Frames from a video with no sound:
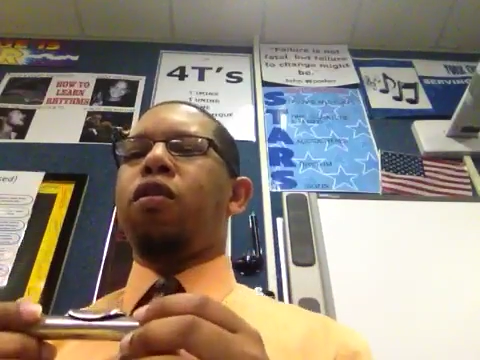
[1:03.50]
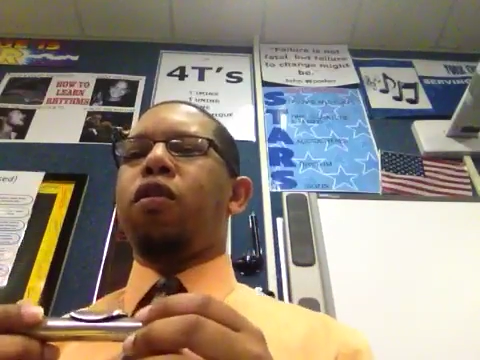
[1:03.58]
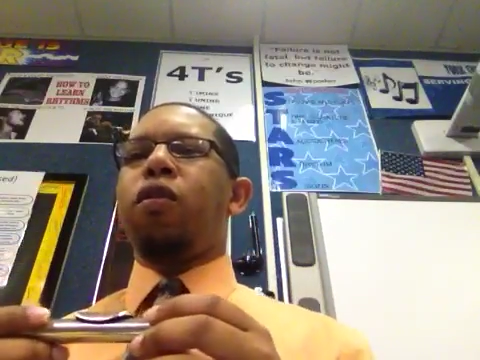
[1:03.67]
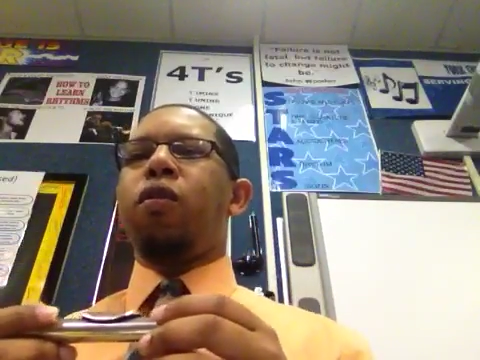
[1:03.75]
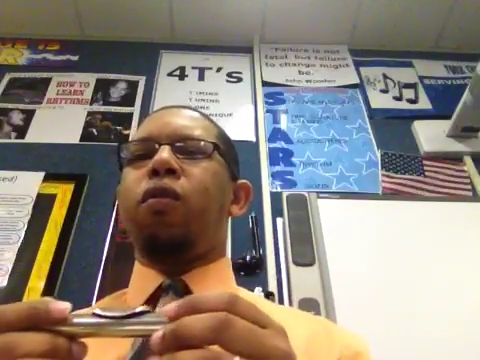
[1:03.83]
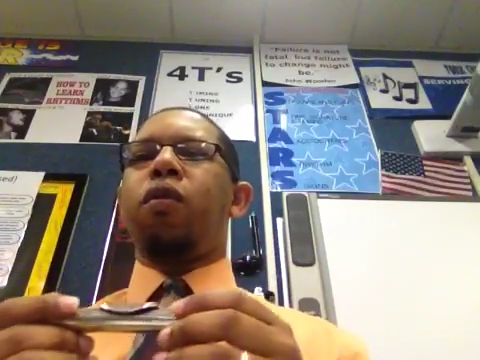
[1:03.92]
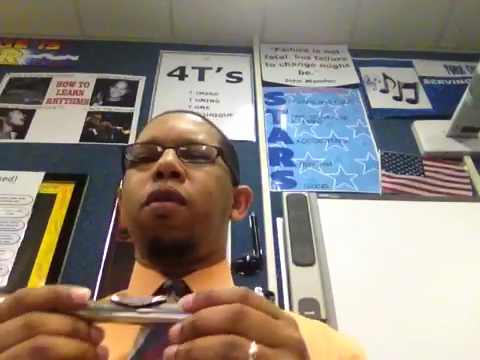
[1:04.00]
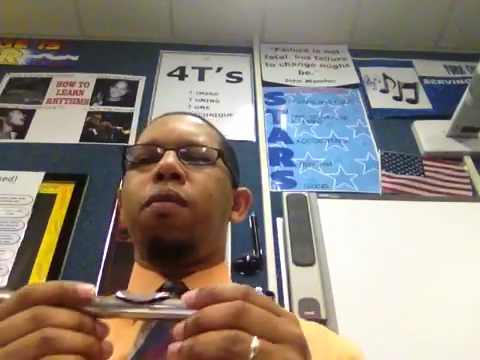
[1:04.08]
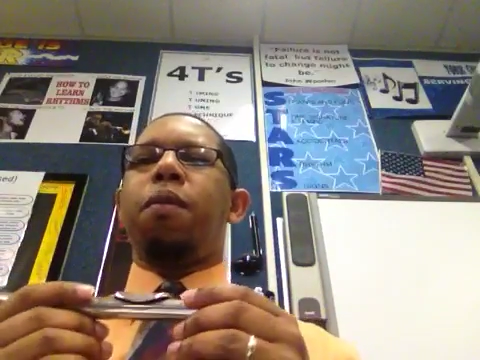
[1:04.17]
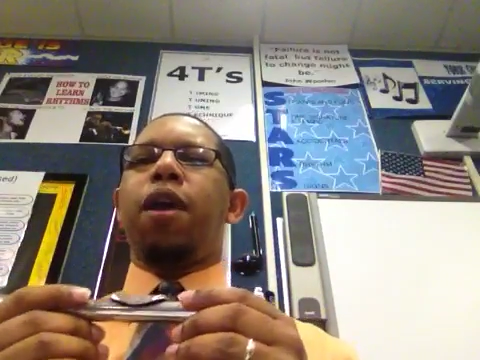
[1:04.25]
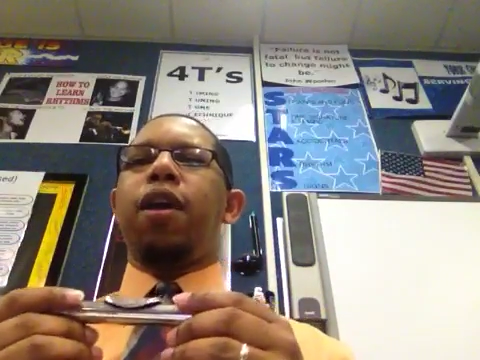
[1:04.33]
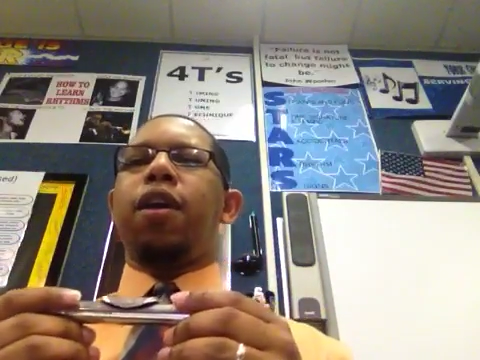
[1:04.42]
to
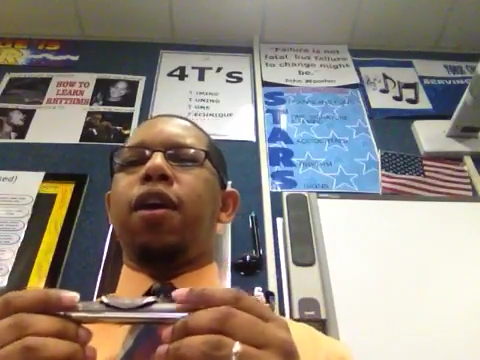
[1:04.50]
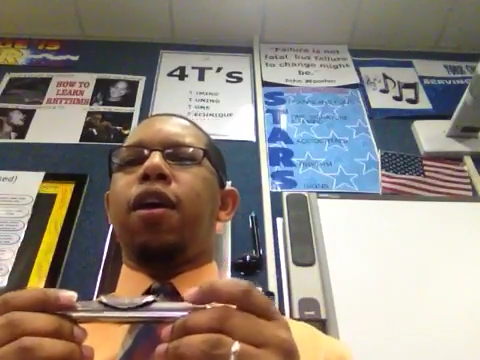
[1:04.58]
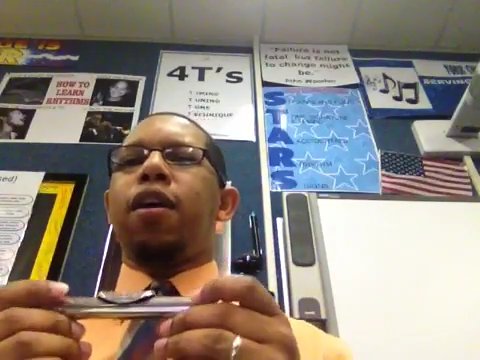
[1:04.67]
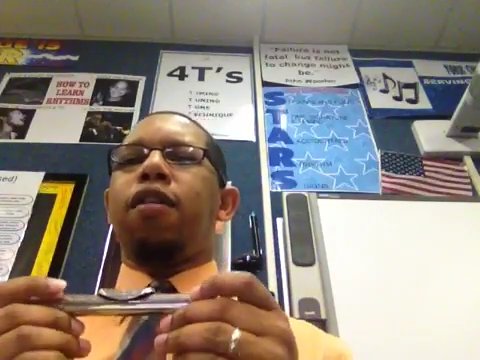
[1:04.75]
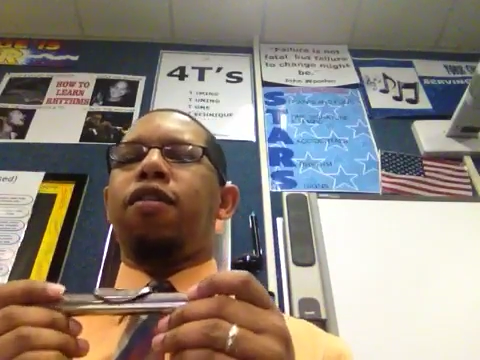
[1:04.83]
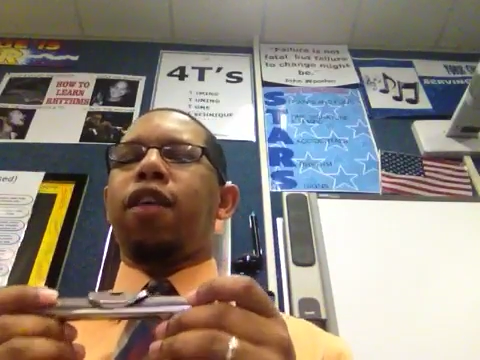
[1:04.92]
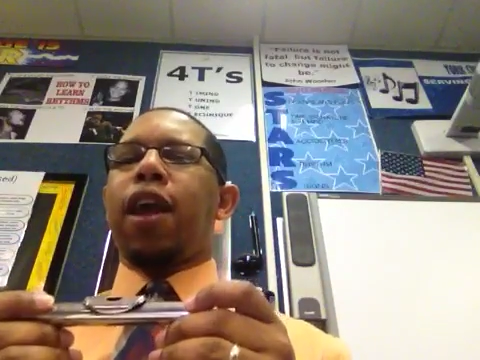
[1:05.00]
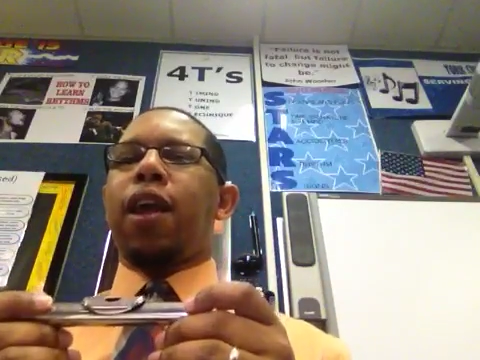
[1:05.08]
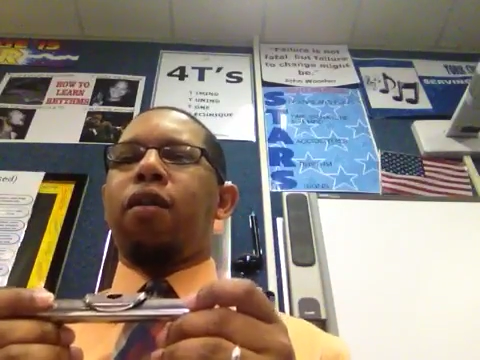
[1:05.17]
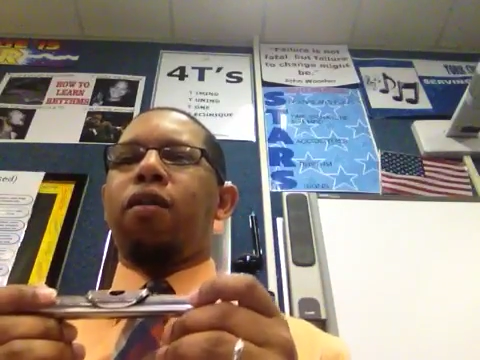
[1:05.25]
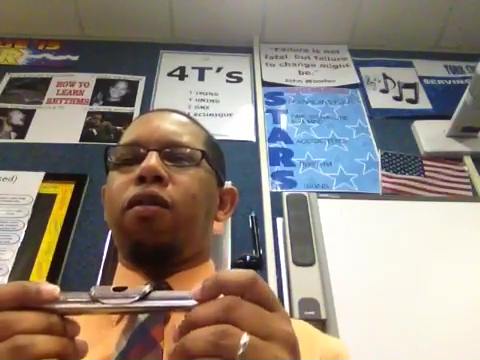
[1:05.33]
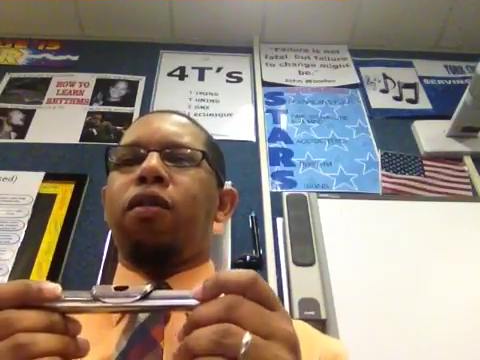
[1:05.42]
make a
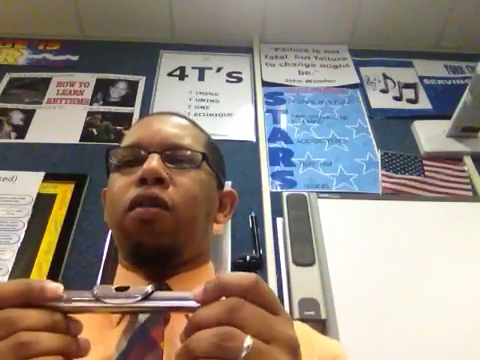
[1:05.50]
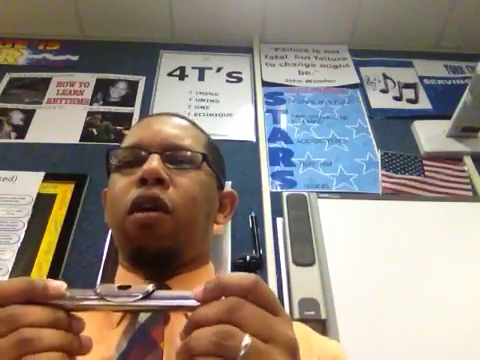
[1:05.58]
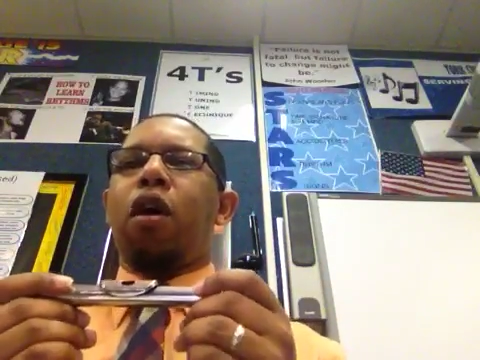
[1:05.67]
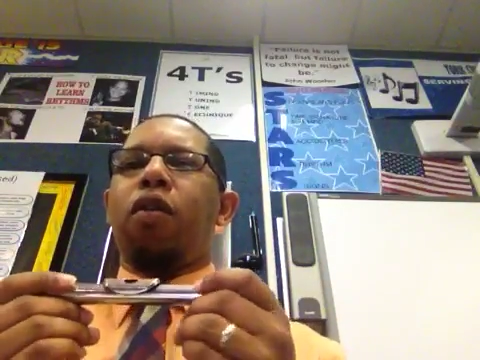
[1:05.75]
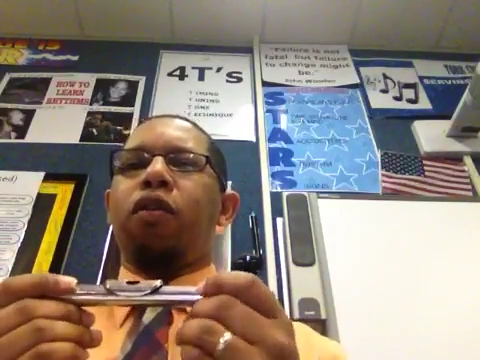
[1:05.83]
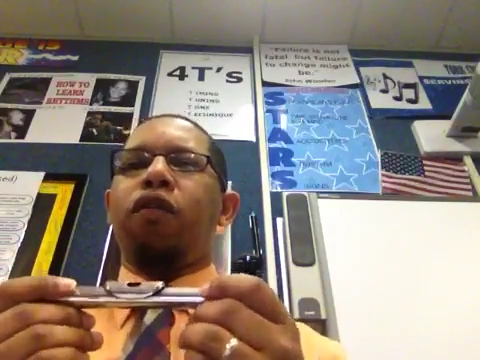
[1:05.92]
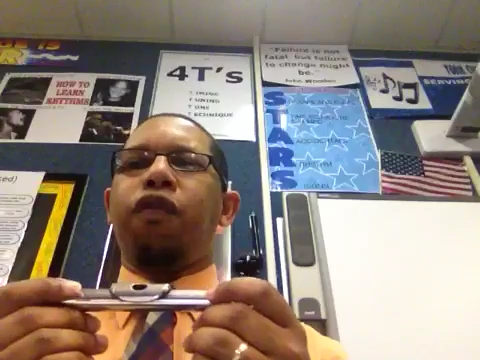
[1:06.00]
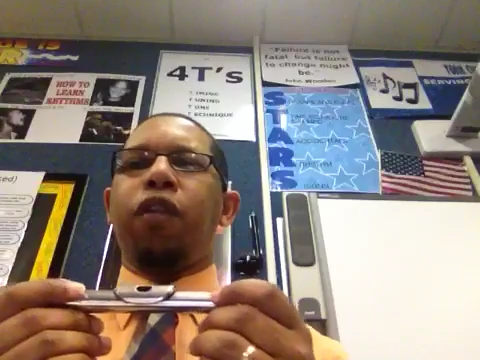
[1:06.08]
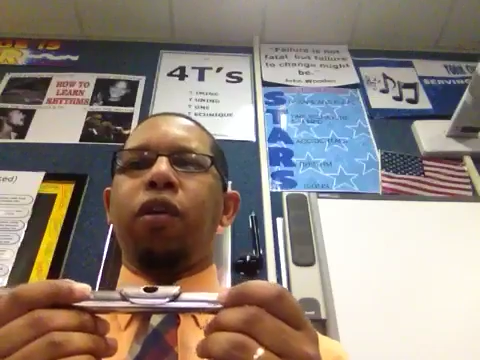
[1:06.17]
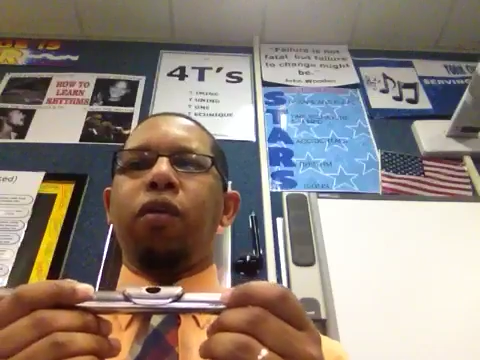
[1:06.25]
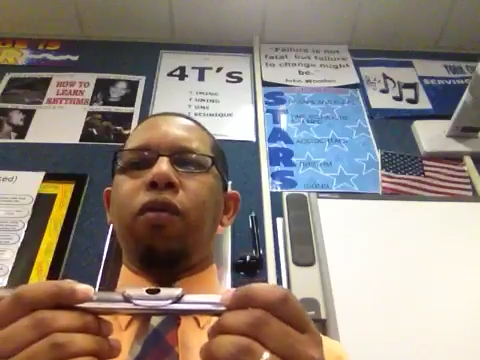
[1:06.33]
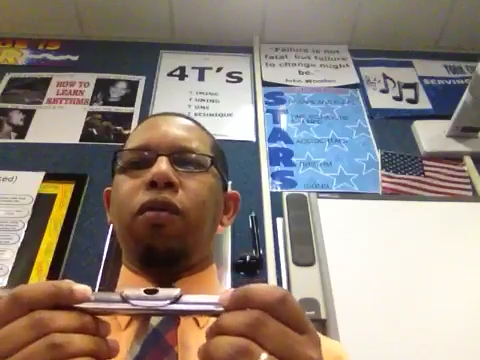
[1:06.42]
sound on the
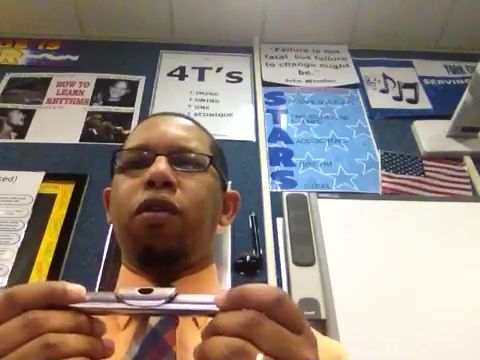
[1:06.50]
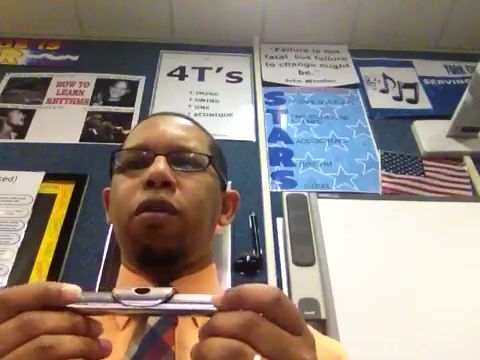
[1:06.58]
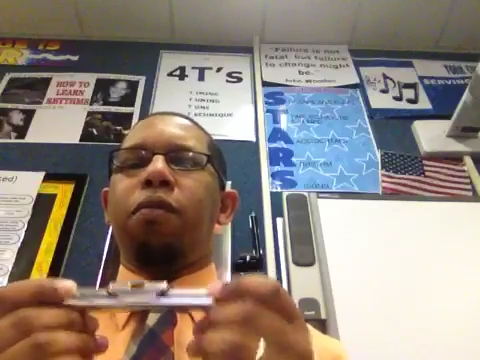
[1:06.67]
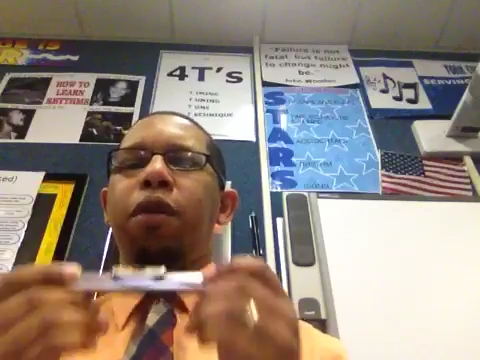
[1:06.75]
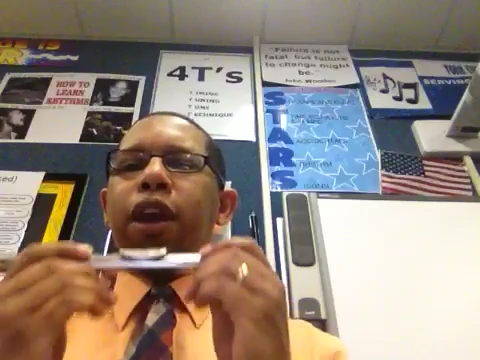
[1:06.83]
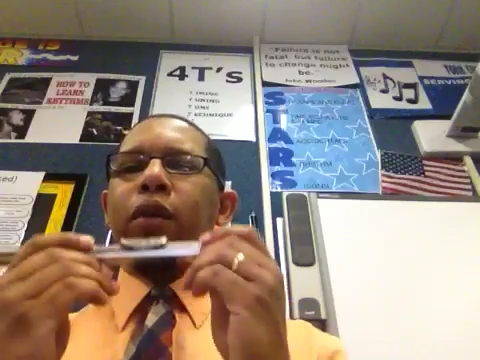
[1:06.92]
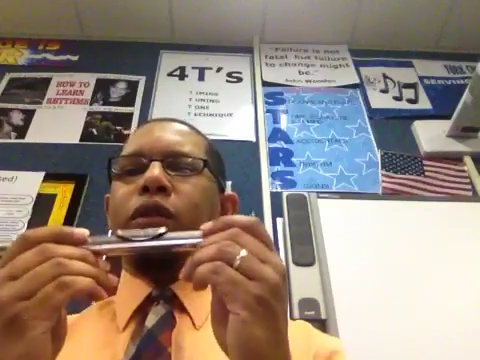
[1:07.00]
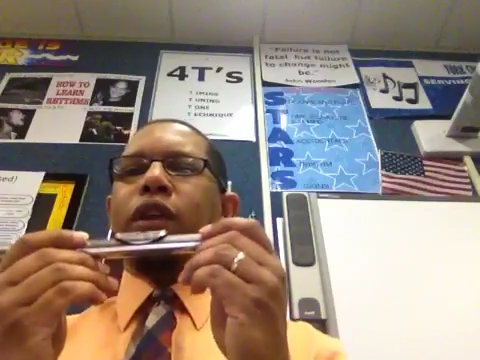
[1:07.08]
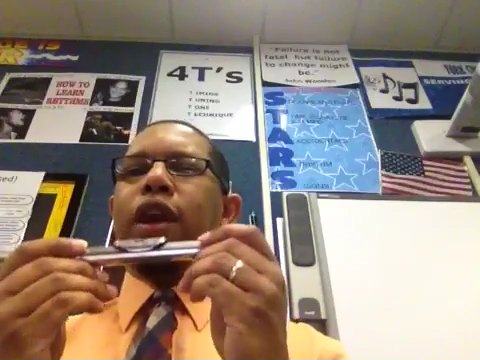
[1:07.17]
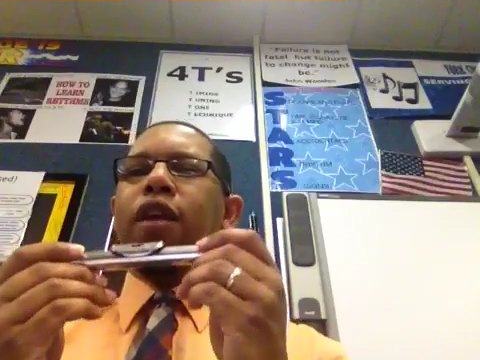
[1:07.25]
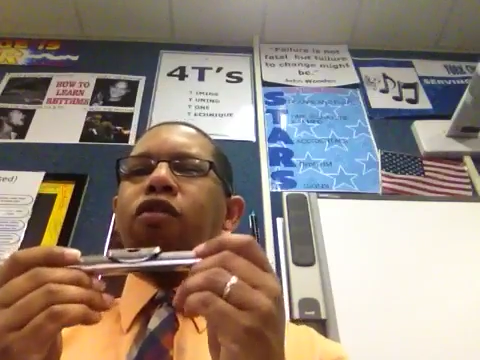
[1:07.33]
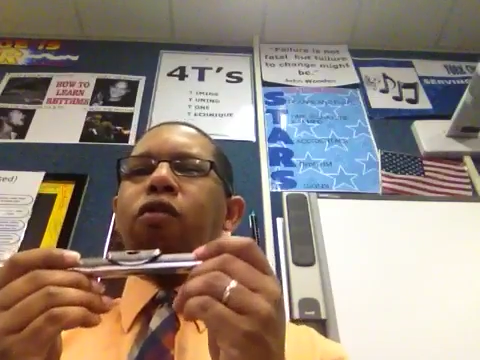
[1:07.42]
flute, beginning with the
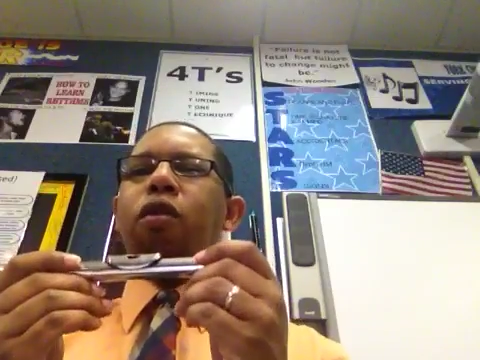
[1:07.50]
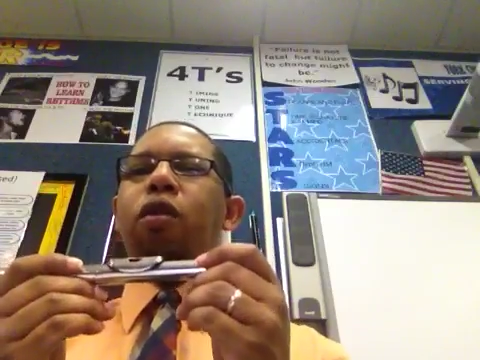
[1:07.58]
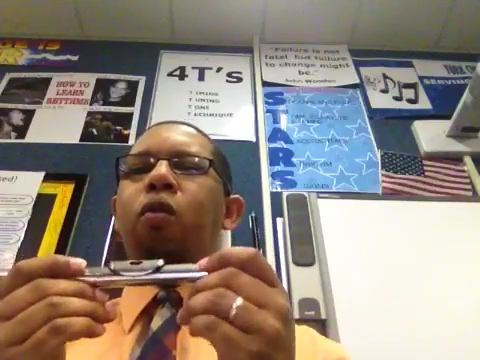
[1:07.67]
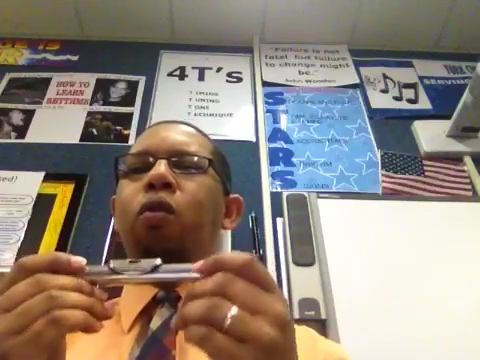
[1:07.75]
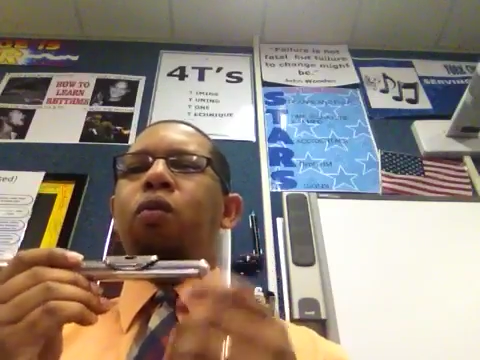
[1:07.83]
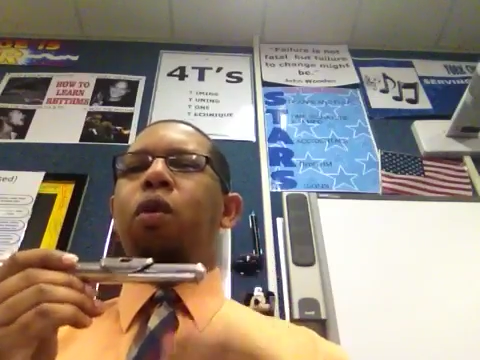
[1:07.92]
head joint,